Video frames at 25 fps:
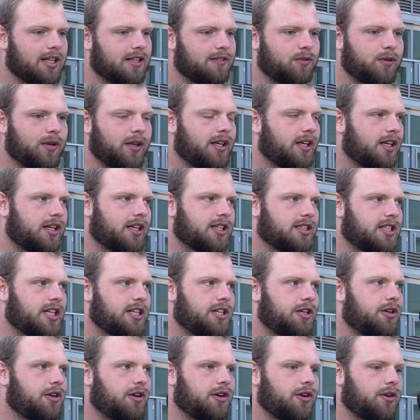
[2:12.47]
If we can
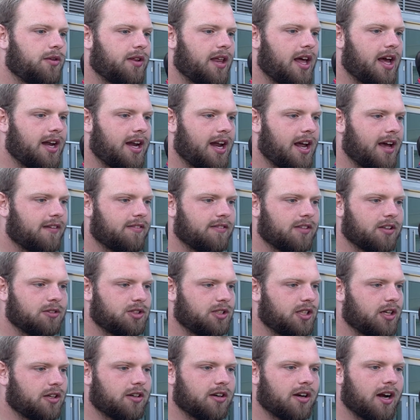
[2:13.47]
continue to do that, and have those
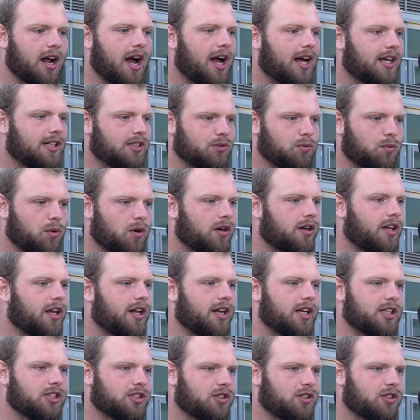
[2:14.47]
younger guys working,